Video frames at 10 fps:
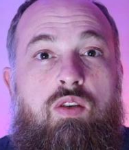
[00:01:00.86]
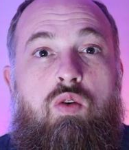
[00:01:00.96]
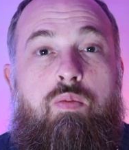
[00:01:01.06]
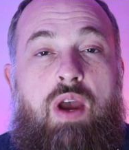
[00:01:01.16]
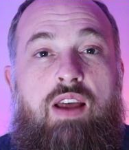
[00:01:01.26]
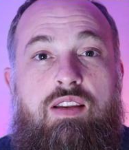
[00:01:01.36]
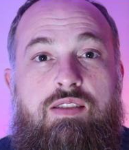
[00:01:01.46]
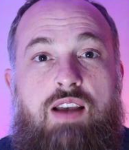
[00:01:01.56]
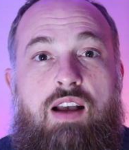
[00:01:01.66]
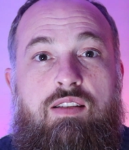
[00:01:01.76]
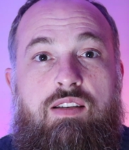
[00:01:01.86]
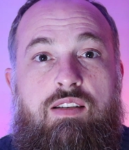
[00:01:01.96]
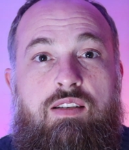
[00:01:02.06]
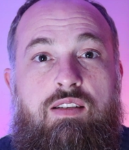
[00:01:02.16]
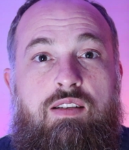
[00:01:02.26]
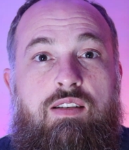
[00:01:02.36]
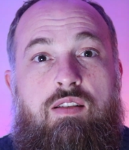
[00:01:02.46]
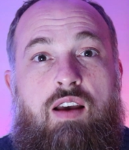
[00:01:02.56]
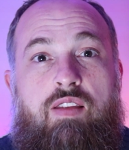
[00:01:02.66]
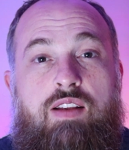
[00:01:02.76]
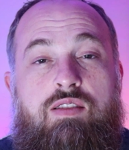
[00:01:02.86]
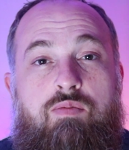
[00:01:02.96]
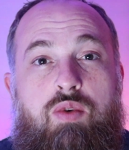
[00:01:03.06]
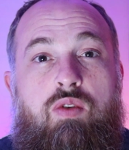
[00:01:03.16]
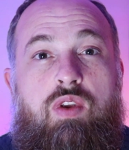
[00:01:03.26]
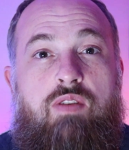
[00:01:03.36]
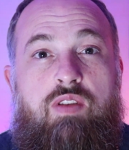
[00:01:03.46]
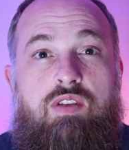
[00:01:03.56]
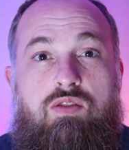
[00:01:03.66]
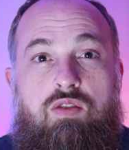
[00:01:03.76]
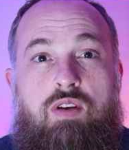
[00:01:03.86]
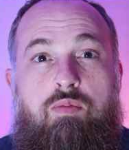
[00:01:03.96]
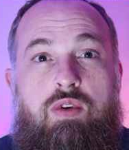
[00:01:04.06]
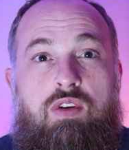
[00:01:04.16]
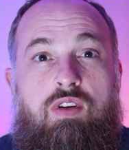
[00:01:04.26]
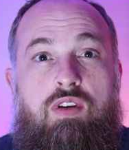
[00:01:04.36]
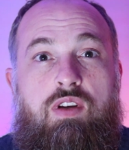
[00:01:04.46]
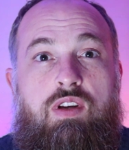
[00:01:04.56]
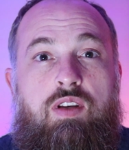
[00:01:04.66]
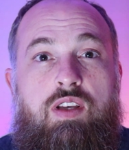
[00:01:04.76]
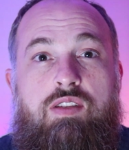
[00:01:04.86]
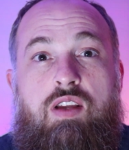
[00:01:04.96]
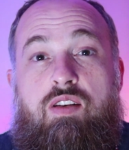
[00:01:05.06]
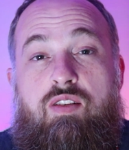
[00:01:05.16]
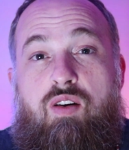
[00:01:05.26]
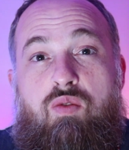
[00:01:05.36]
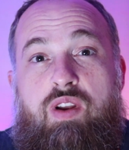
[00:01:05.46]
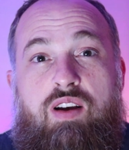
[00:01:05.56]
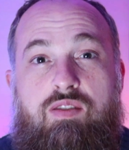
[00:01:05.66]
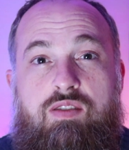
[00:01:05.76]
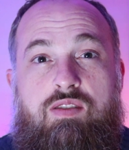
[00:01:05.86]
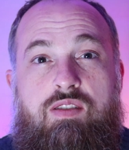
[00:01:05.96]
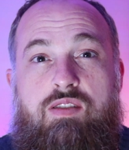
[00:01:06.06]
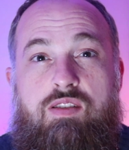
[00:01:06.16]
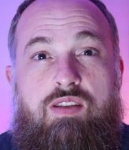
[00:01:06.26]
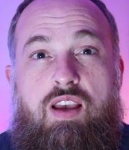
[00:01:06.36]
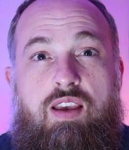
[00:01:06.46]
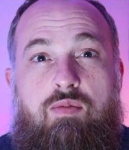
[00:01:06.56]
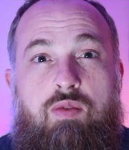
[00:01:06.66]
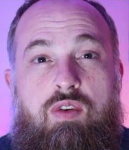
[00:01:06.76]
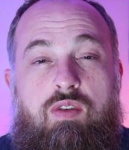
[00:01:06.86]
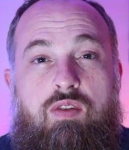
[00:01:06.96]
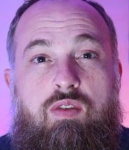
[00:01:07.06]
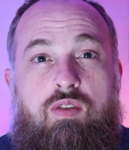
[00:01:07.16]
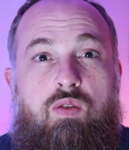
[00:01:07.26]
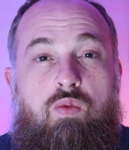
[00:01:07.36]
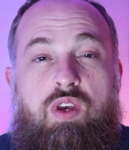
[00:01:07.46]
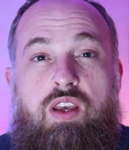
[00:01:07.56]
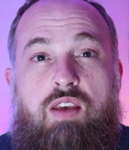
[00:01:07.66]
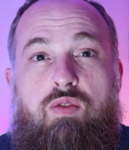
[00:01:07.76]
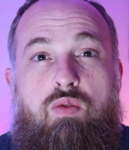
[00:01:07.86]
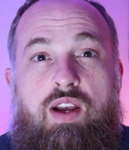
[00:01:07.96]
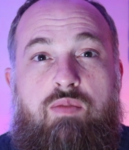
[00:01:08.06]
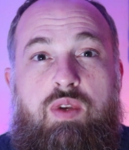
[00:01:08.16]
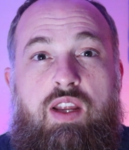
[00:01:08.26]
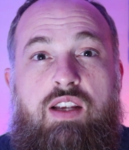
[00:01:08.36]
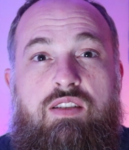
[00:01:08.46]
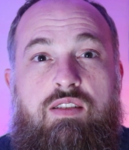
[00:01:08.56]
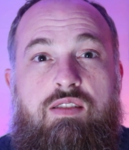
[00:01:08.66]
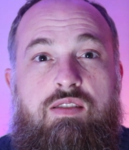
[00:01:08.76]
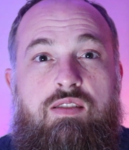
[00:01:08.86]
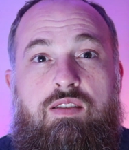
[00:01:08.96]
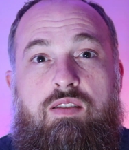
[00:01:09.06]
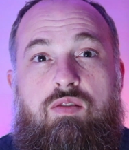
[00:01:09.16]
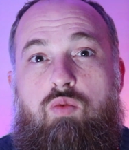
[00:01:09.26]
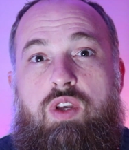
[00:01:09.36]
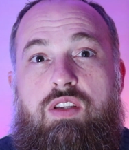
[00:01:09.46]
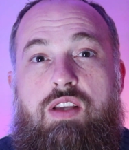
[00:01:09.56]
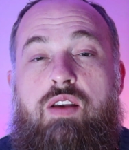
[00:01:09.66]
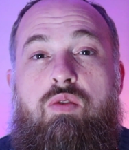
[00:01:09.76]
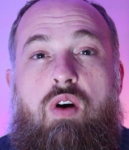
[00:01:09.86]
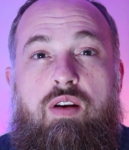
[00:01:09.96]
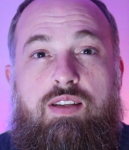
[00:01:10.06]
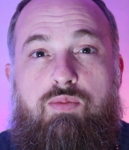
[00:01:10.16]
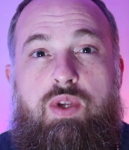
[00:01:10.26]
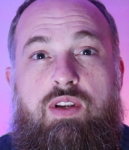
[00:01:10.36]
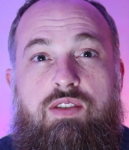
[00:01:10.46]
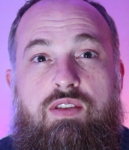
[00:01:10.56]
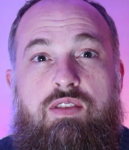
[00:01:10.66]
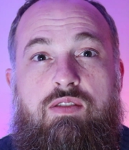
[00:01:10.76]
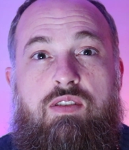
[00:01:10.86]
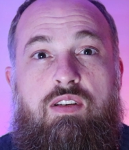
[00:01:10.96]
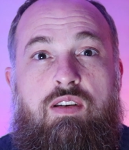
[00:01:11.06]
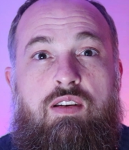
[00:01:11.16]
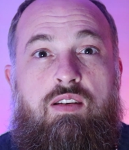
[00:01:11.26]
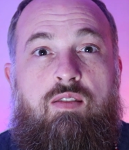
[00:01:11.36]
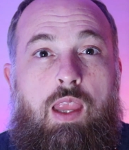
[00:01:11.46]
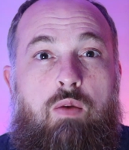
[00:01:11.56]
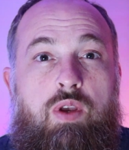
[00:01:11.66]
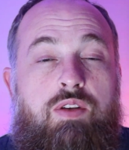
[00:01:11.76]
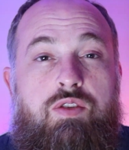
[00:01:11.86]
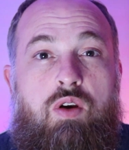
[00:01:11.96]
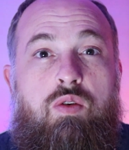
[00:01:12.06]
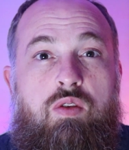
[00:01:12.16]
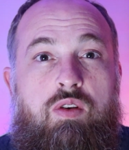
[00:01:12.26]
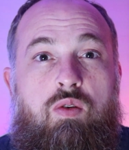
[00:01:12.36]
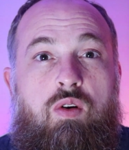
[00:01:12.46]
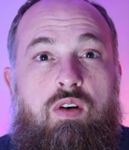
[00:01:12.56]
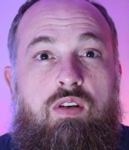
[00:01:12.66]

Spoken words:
your path exactly. And that's the beauty of this trip, is that no one else is the same. We can give you recommendations, we can tell you our experiences, we can show you the door,